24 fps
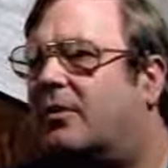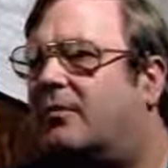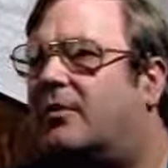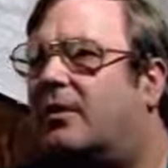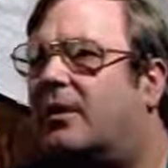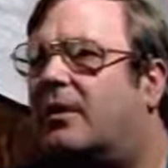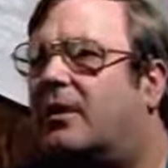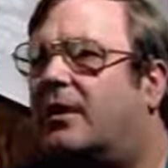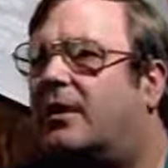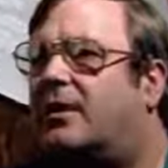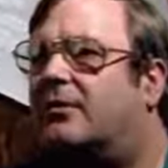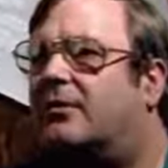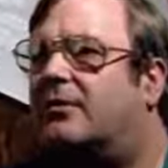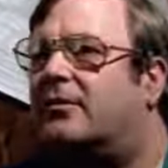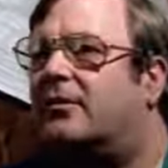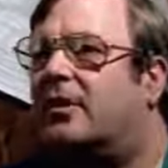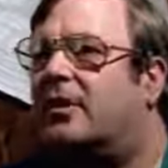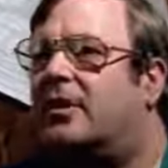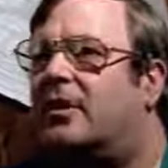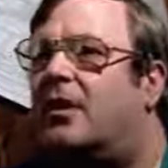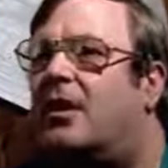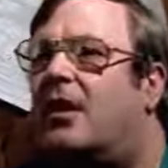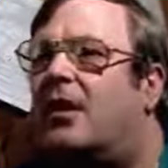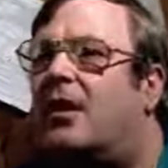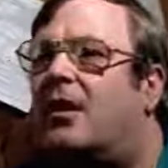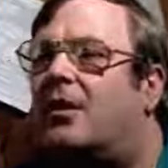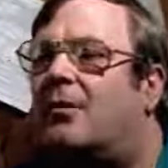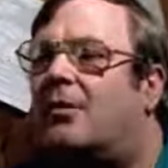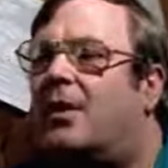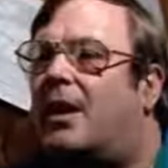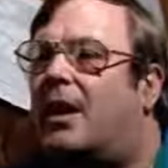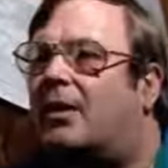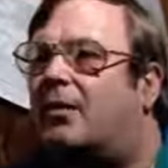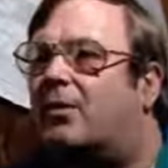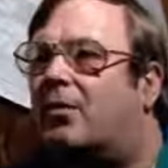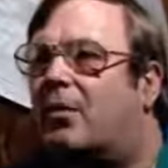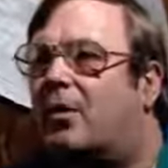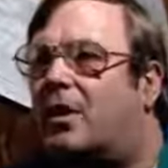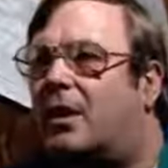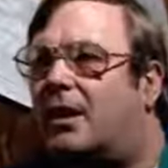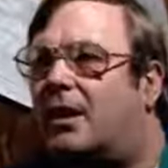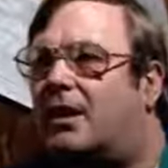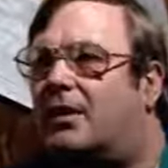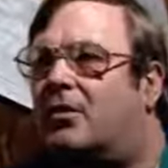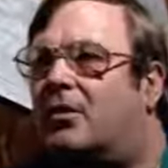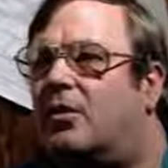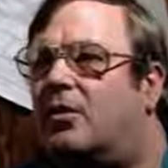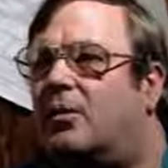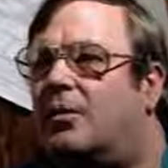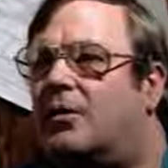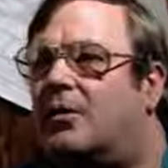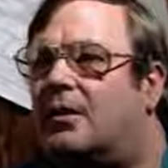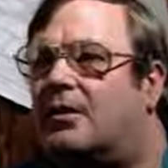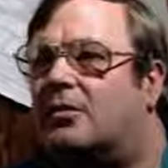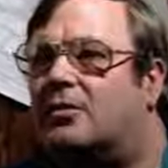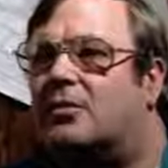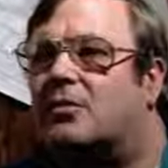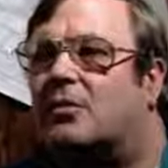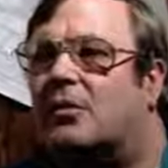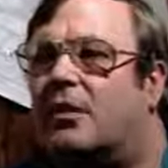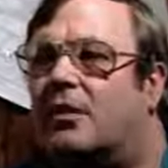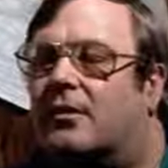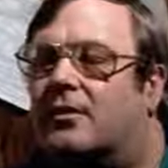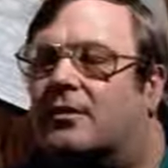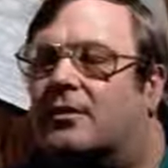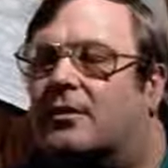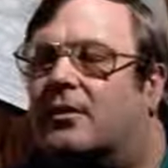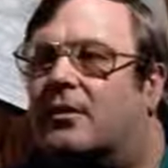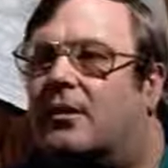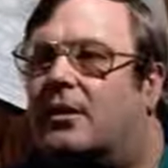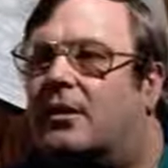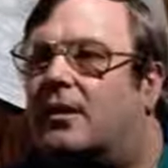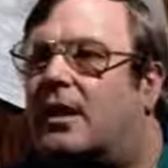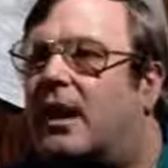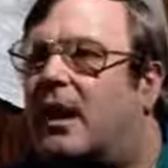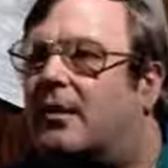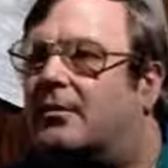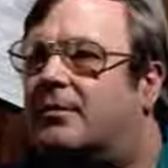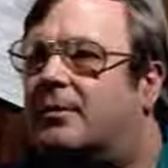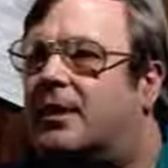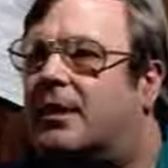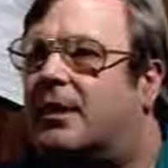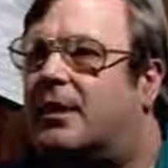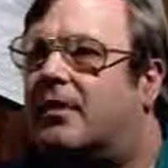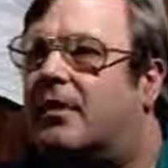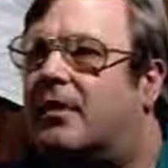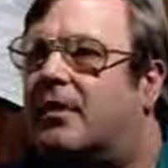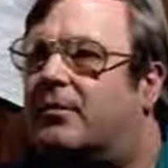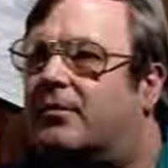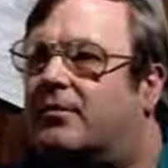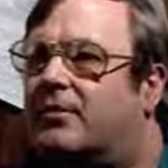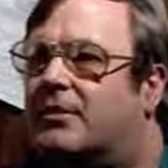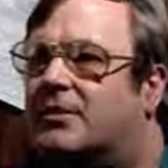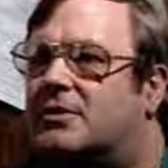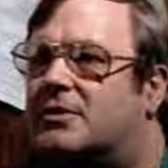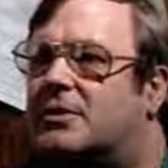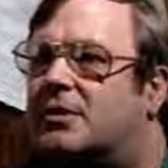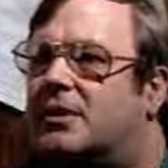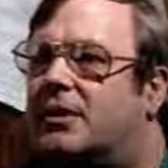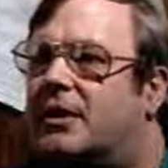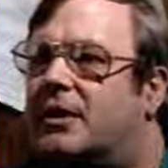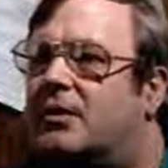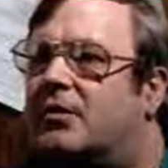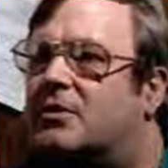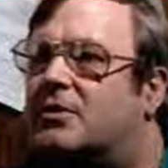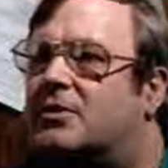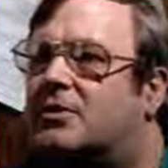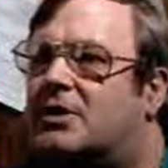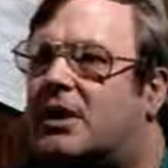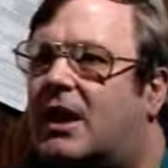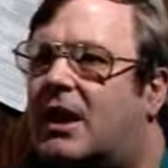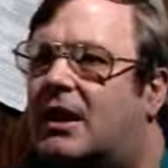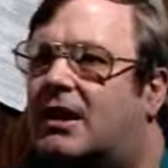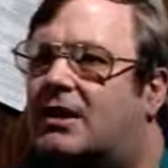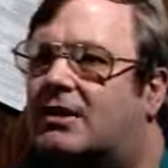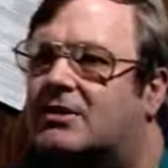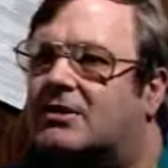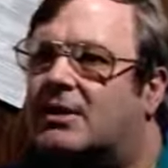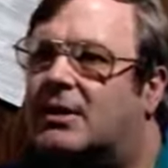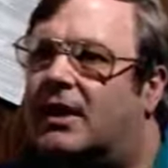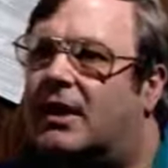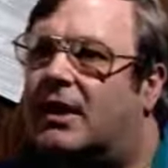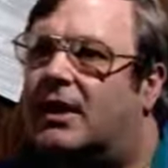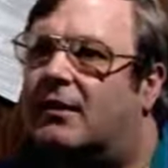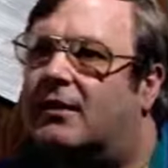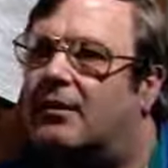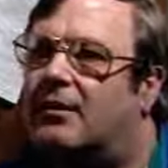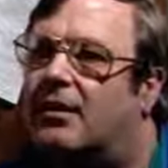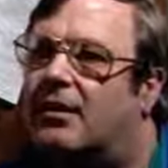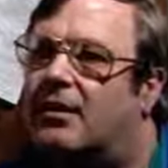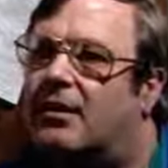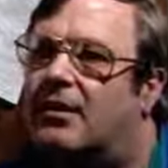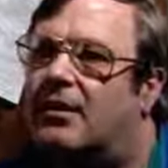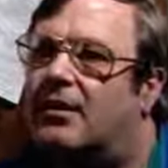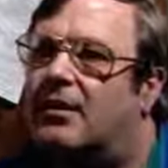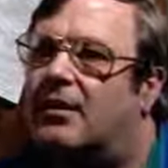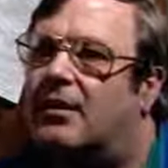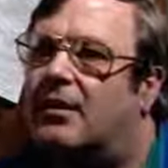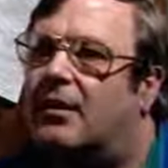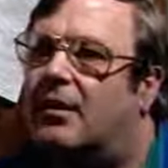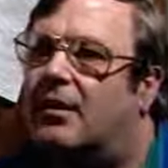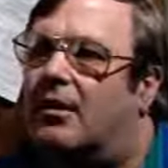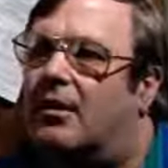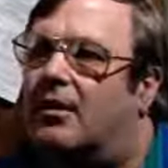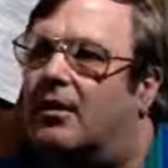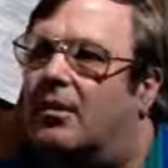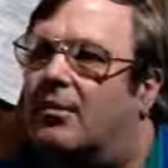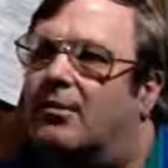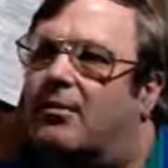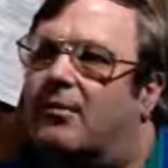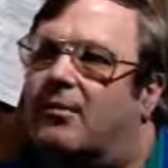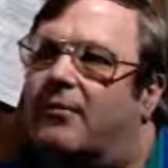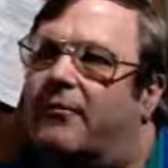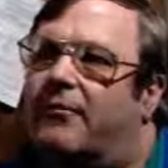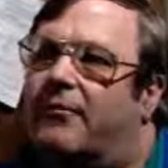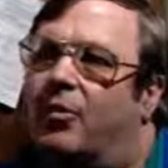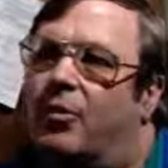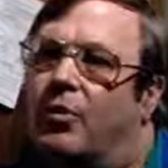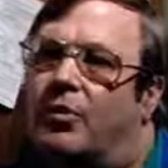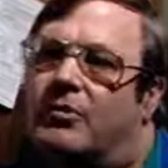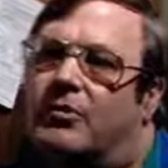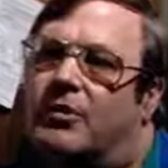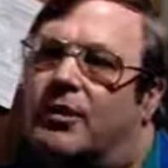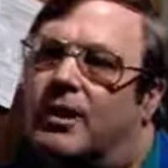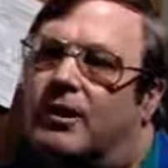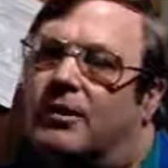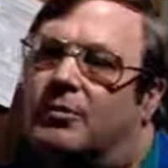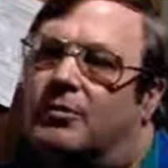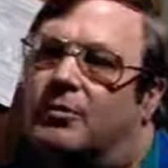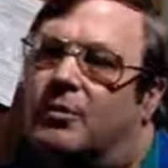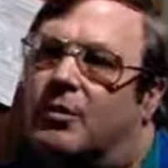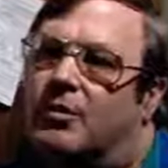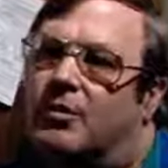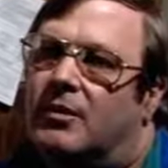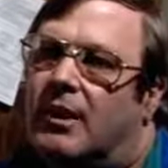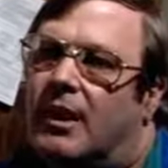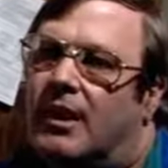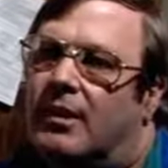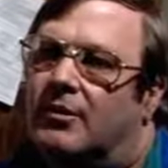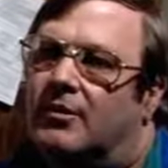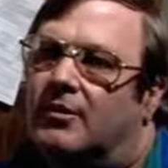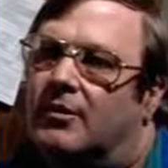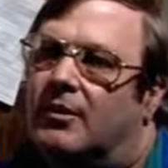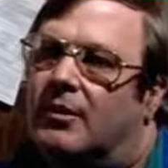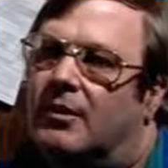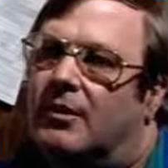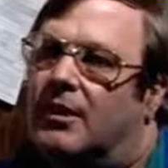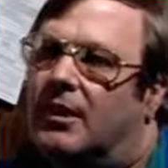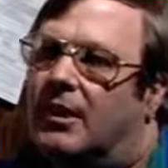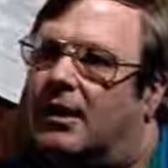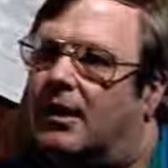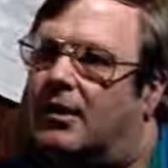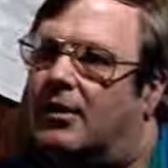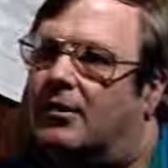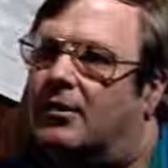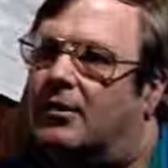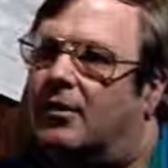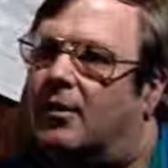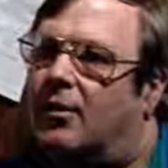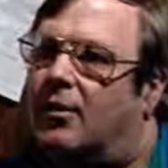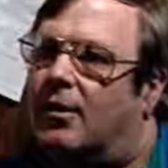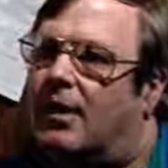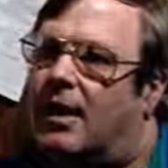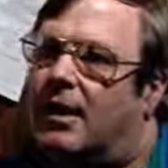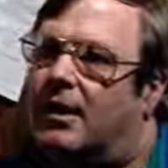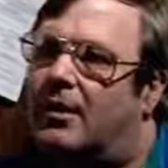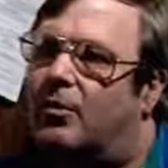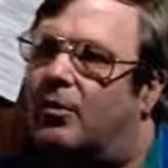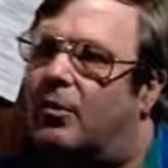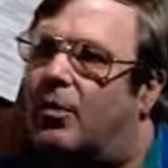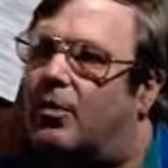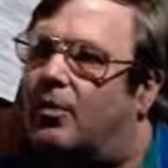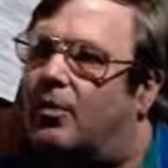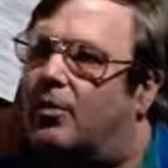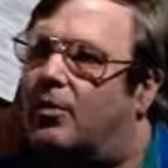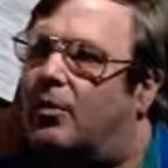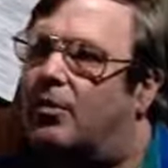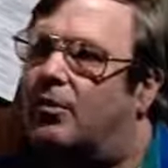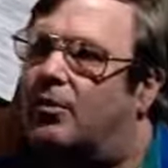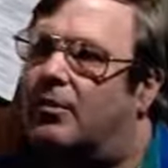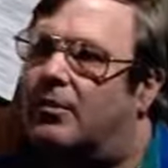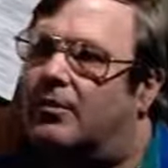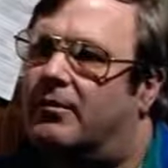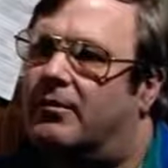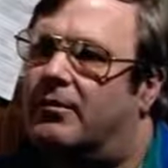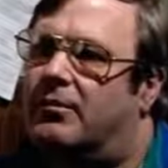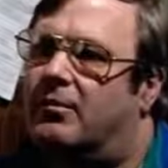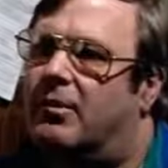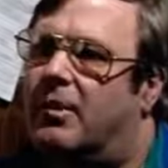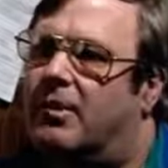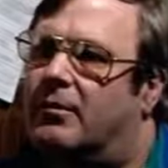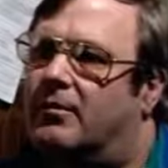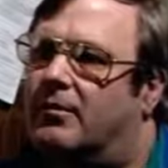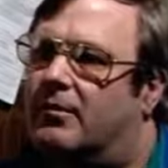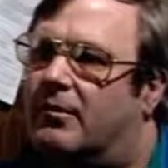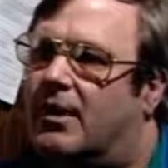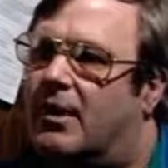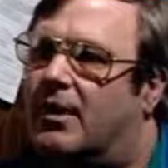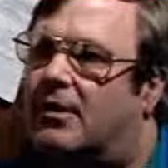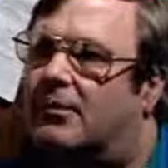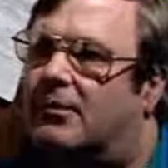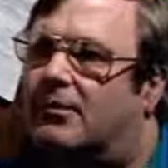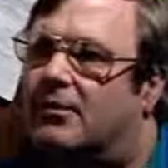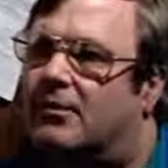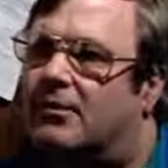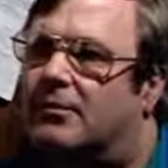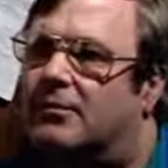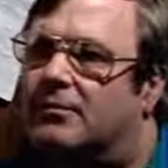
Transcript: very easily by growing it in human tissue culture and adapting it artificially or changing it, forcing its mutation into a, quote, human retrovirus.